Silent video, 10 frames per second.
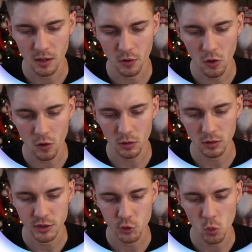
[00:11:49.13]

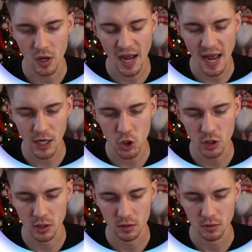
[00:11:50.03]
call to
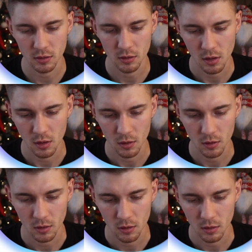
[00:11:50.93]
action
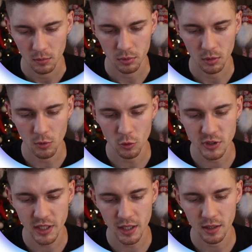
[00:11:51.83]

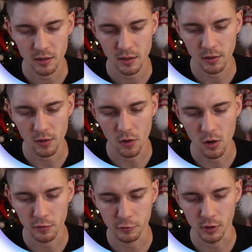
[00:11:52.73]
promoting the
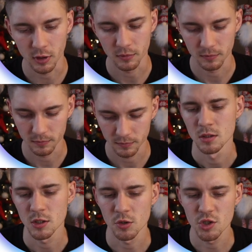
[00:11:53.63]
offer.
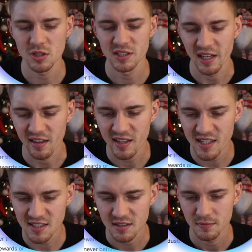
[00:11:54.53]
So just like
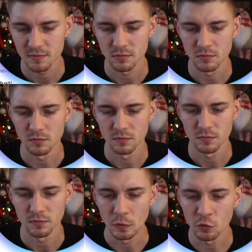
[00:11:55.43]
this,
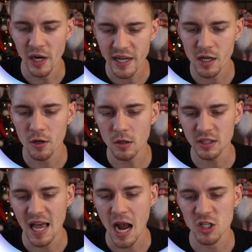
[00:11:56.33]
write a call
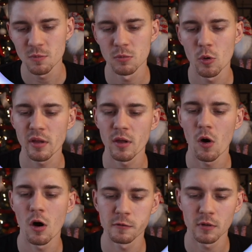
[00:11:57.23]
to action promoting the
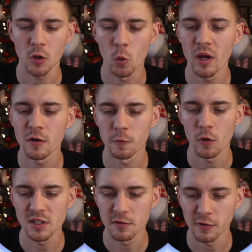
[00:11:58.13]
offer, quick
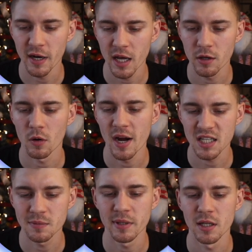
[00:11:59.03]
fortifying your
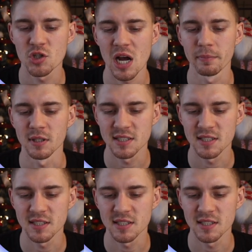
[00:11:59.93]
XP in chapter